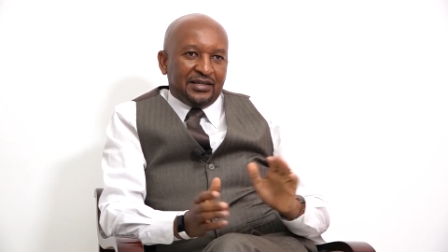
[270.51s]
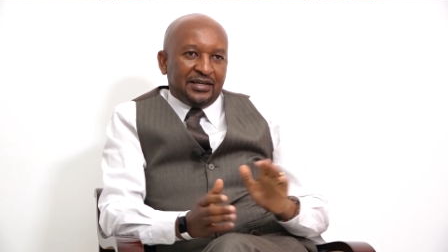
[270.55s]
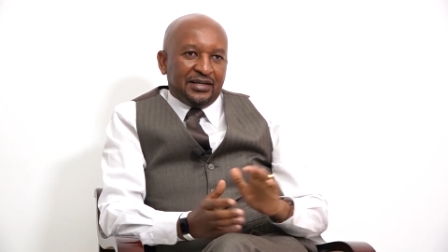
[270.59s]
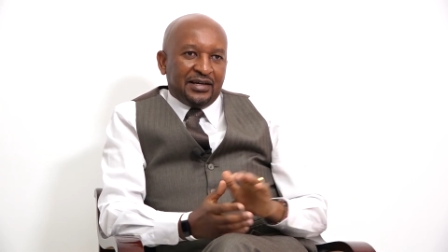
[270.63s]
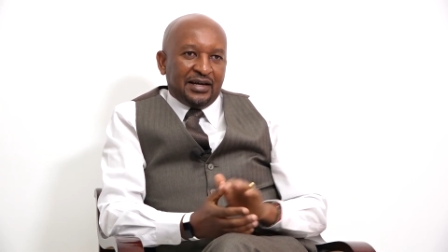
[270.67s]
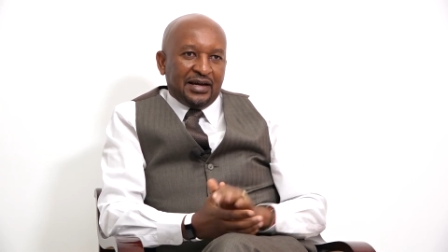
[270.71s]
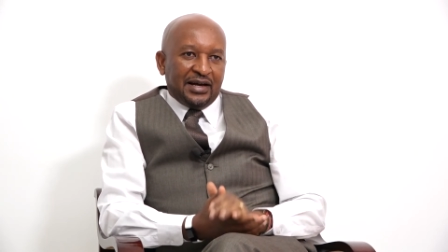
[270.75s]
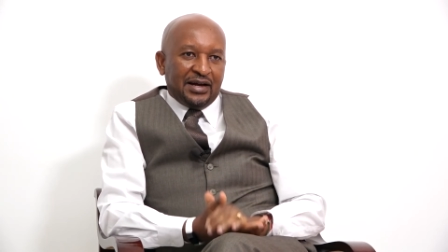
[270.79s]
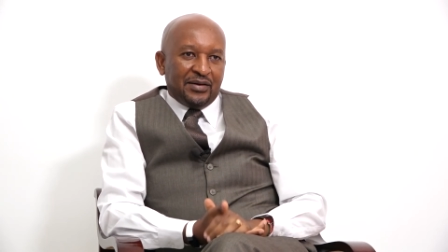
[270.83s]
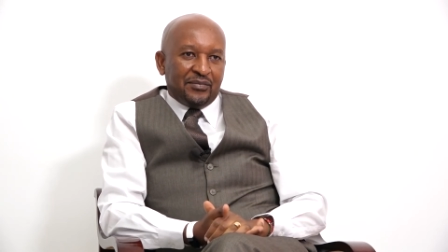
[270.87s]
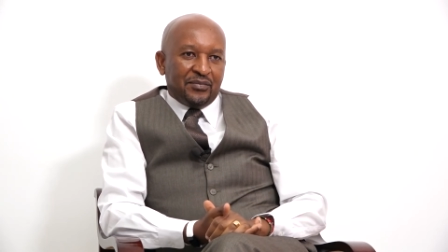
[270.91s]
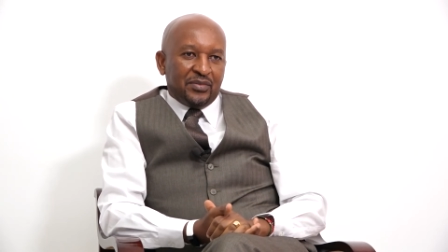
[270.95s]

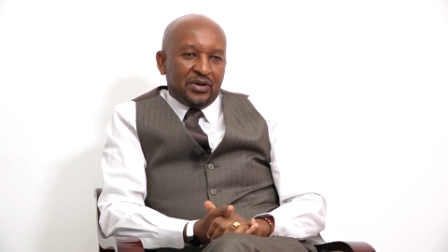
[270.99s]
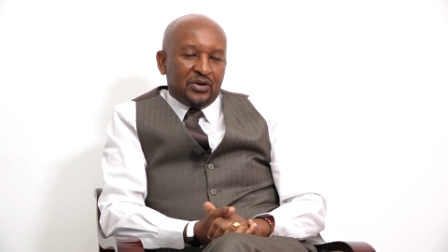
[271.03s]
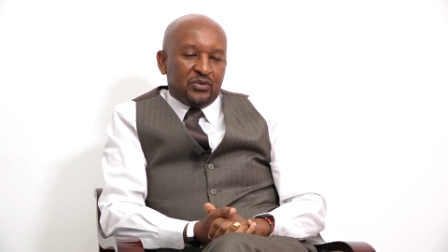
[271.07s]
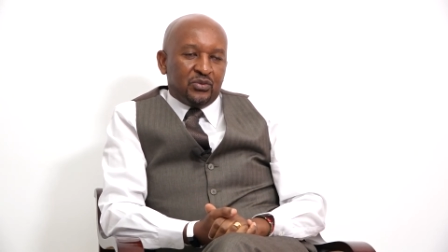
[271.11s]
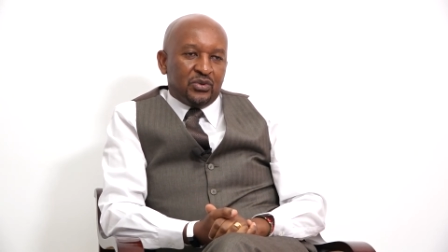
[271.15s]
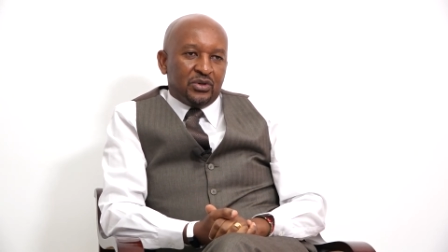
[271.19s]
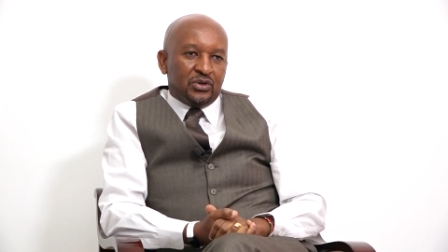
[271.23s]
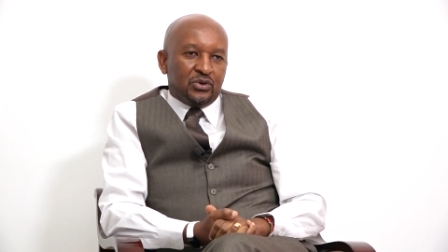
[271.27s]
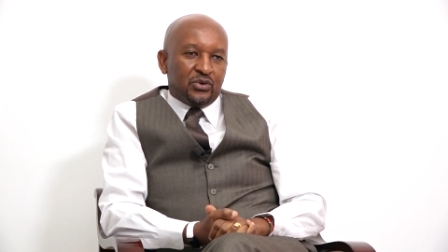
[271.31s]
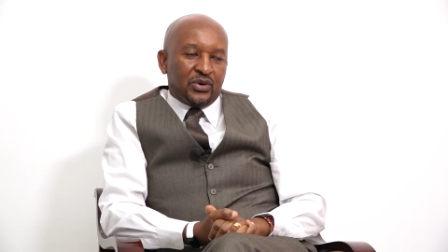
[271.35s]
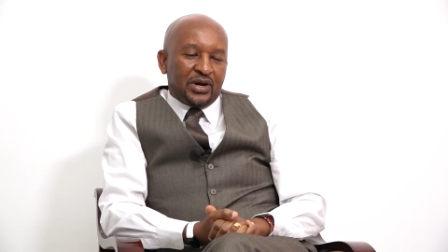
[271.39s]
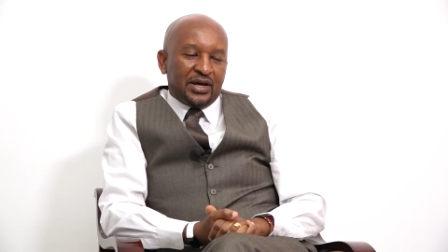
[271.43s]
And
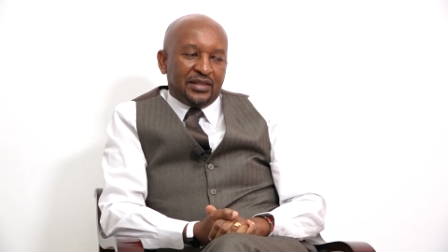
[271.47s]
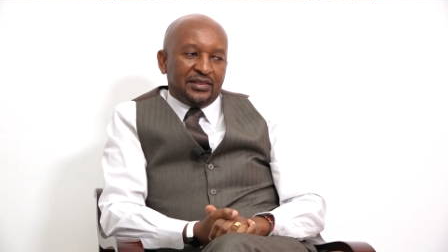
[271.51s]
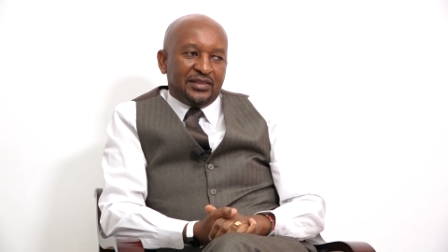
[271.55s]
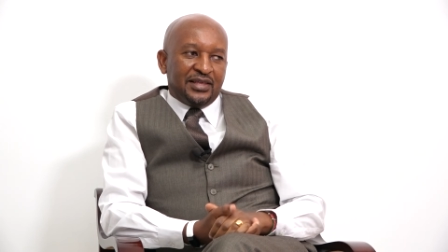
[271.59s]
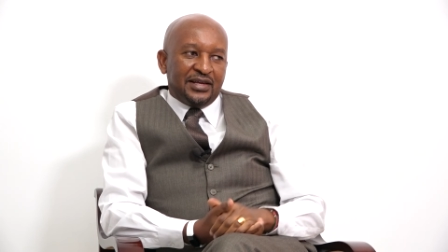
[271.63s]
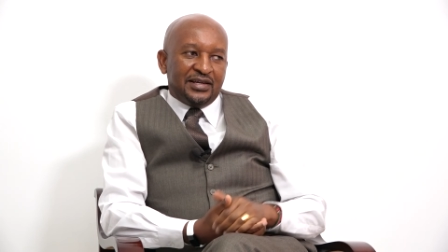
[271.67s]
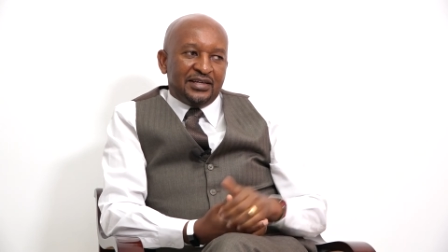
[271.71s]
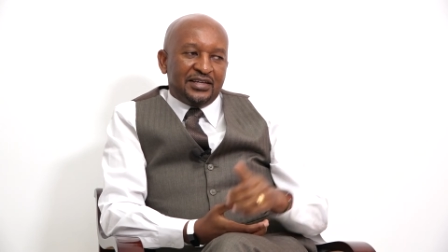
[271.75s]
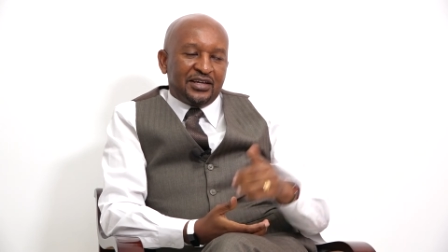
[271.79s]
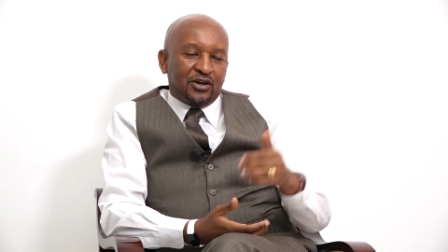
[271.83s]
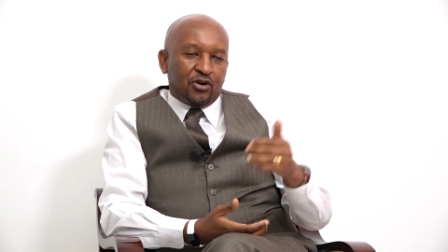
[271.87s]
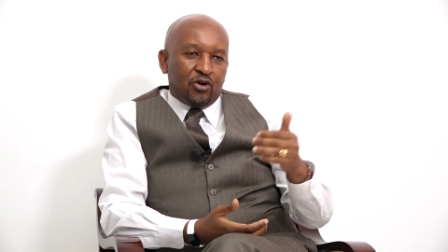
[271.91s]
we'll look at
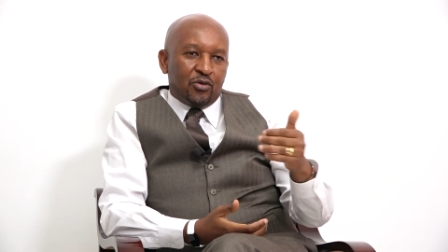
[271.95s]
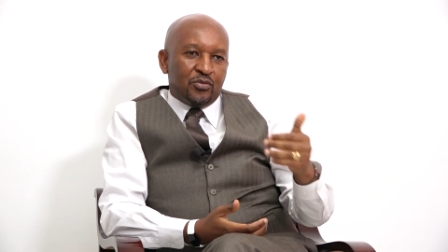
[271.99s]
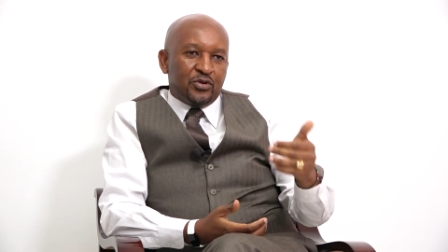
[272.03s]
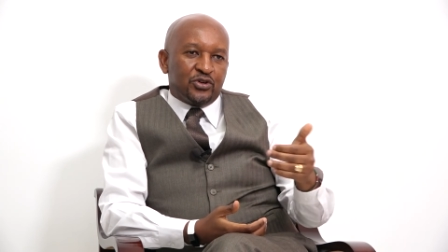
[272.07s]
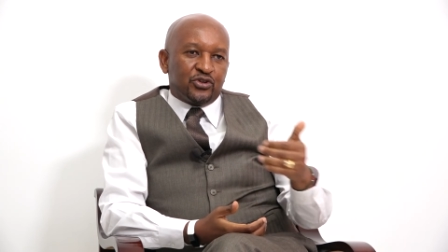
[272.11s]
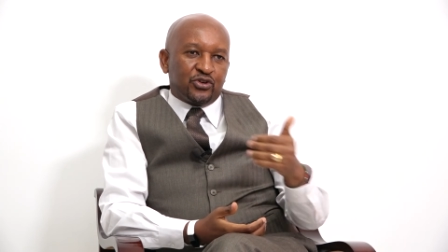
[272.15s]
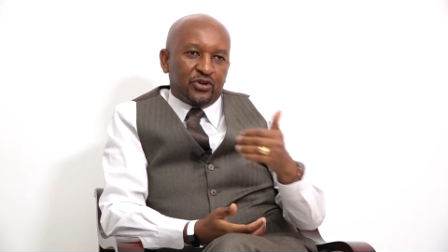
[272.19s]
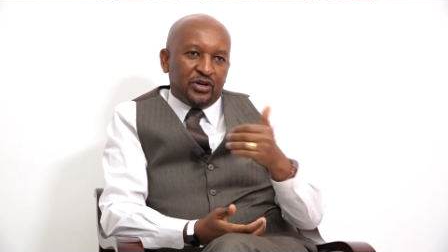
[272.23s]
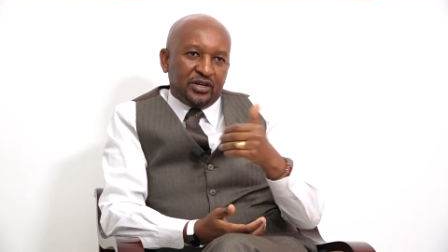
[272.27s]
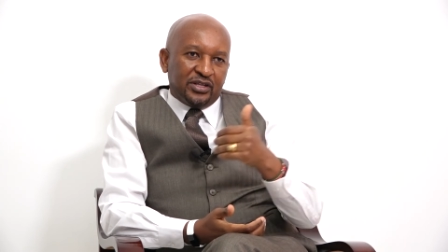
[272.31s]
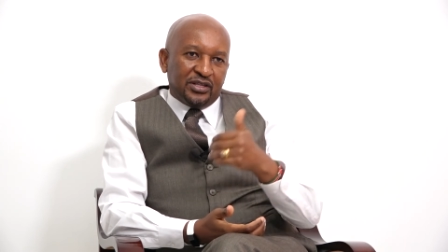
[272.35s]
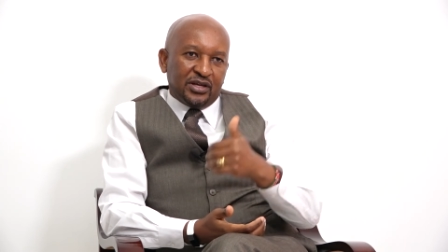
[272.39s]
then
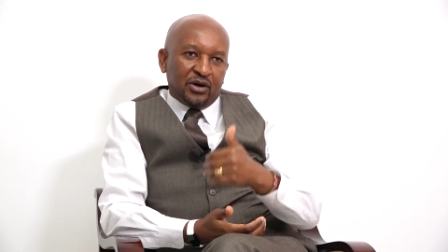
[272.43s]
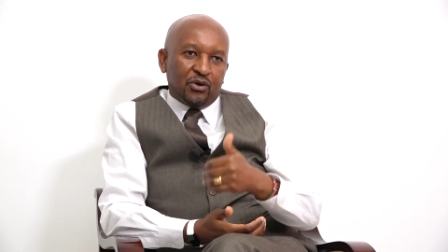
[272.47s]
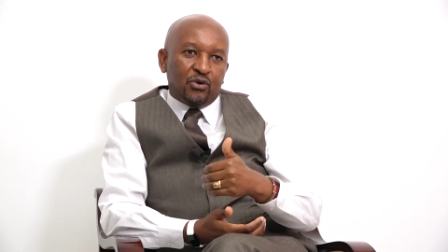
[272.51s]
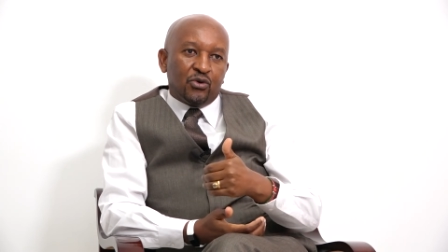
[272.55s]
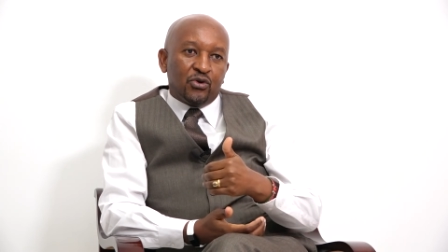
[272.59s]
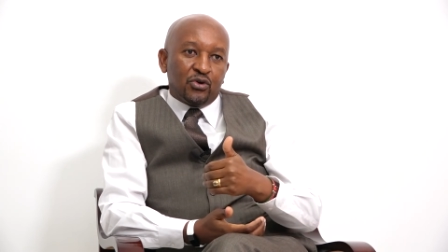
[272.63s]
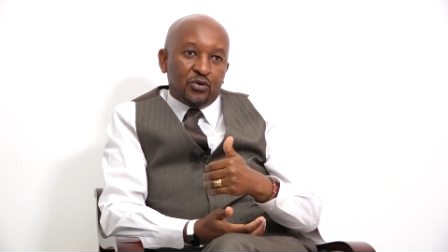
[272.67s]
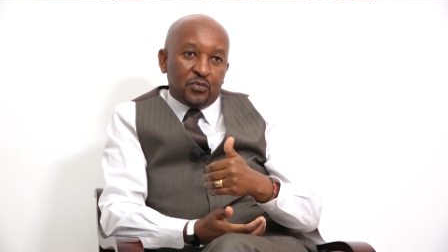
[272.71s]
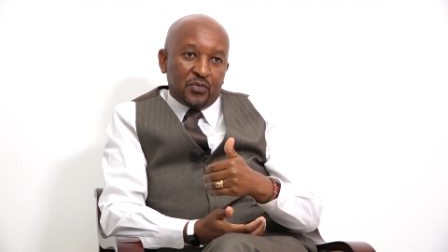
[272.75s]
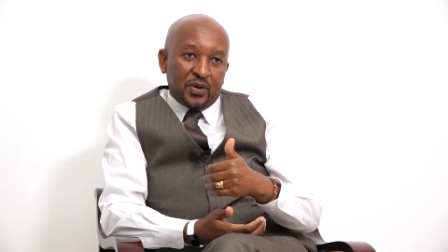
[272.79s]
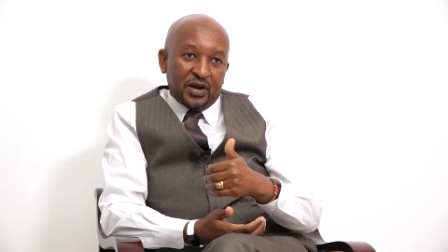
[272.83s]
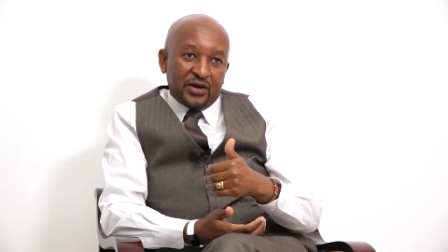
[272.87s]
decommissioning the
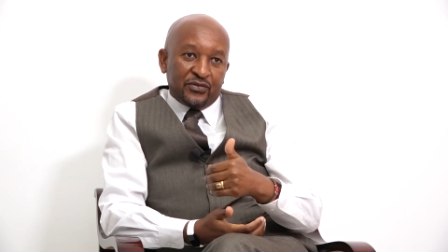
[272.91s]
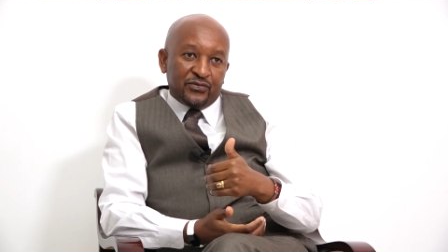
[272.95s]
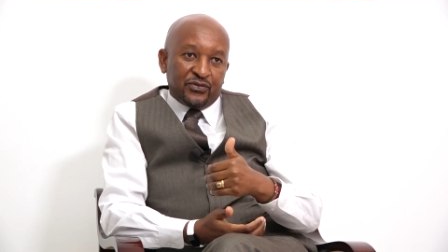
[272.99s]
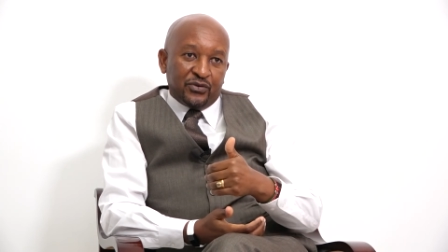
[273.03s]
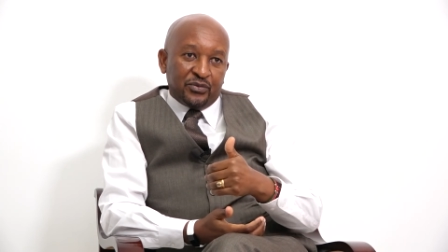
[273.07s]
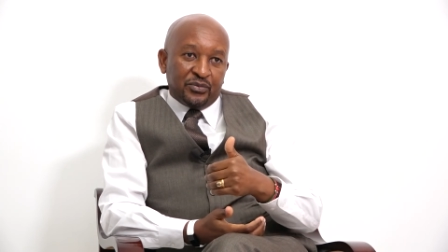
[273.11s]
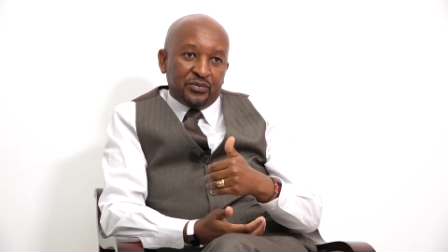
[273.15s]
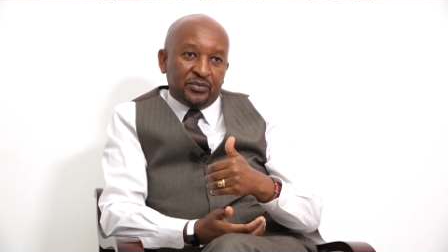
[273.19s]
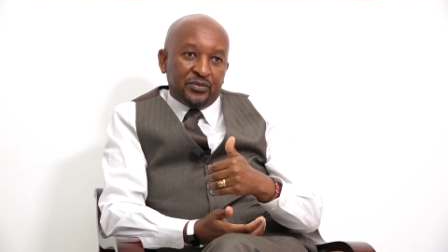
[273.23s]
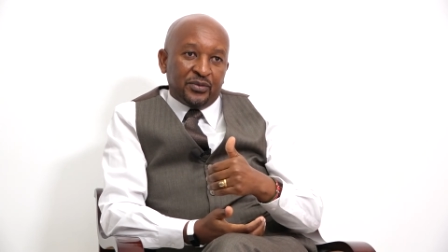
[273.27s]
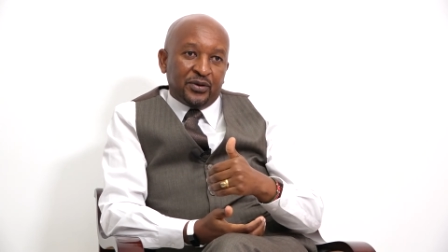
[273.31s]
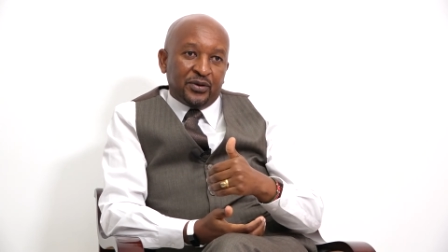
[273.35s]
old platform.